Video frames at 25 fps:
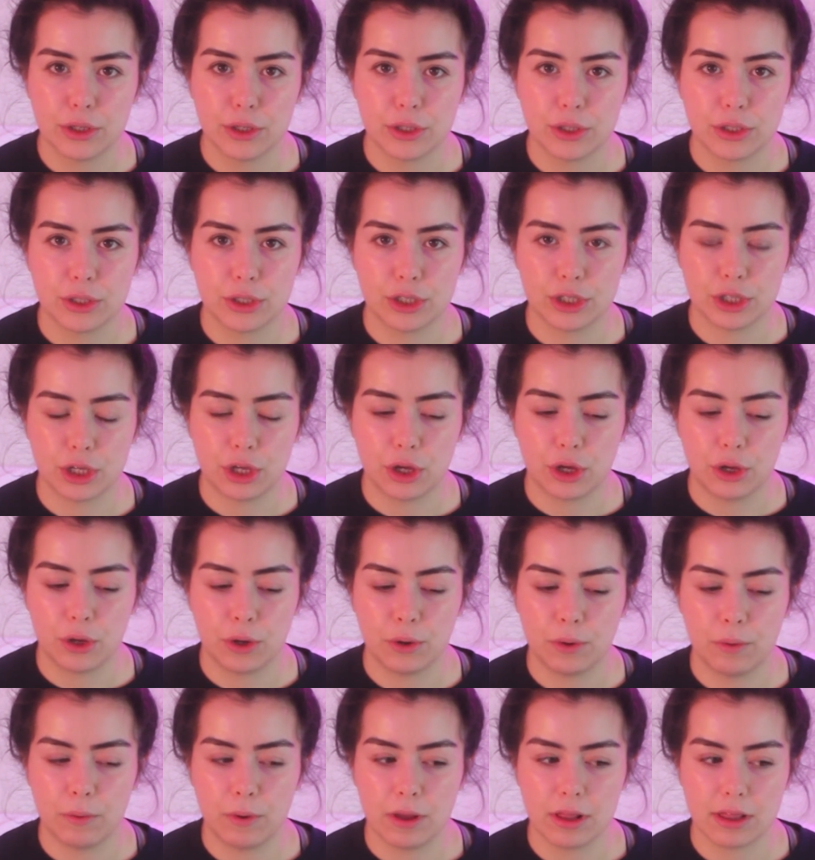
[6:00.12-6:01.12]

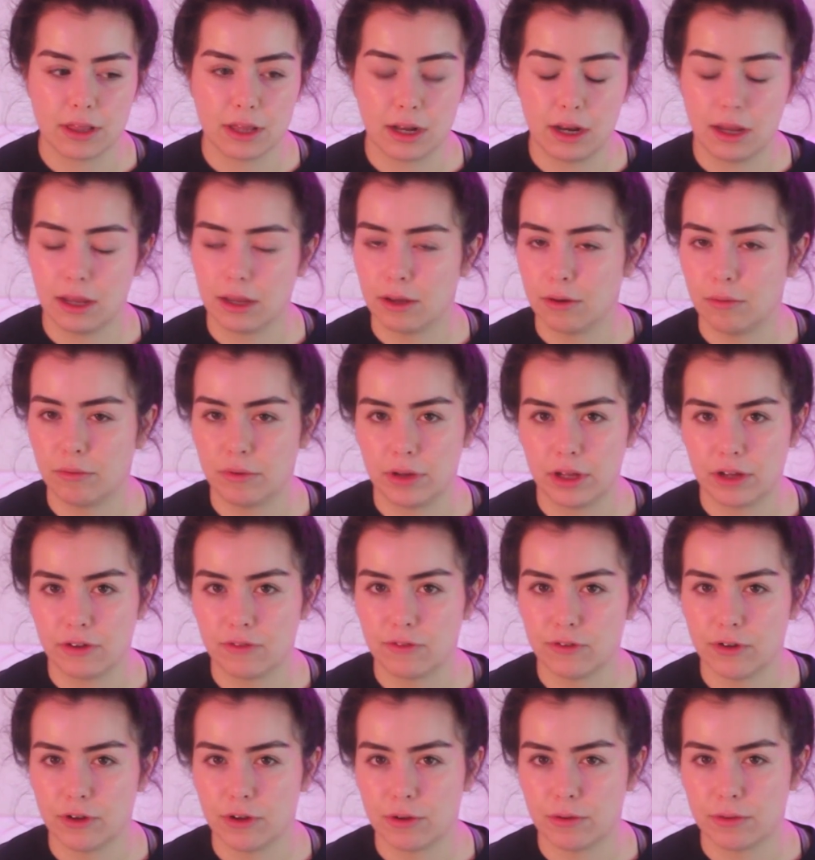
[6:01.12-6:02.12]
so that I can work
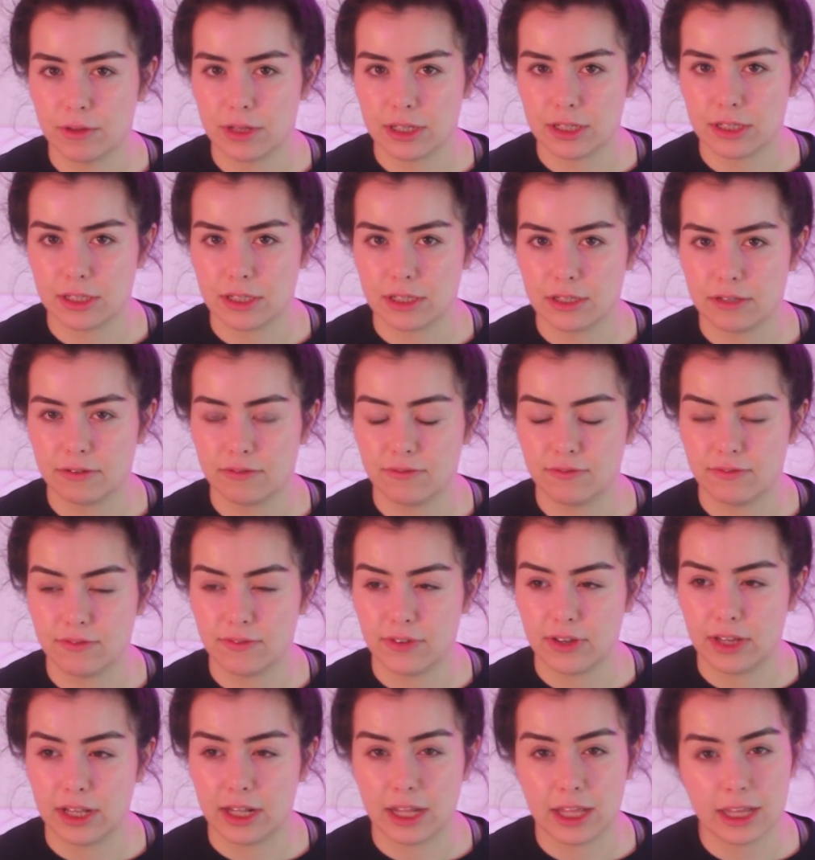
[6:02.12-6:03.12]
through this
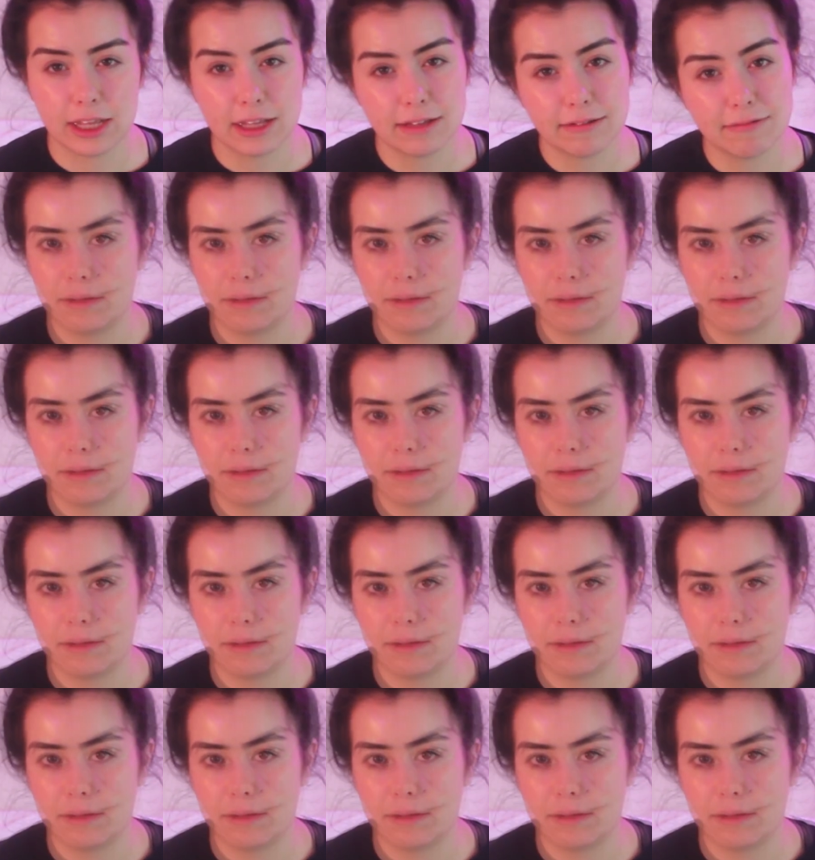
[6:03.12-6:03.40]
feeling.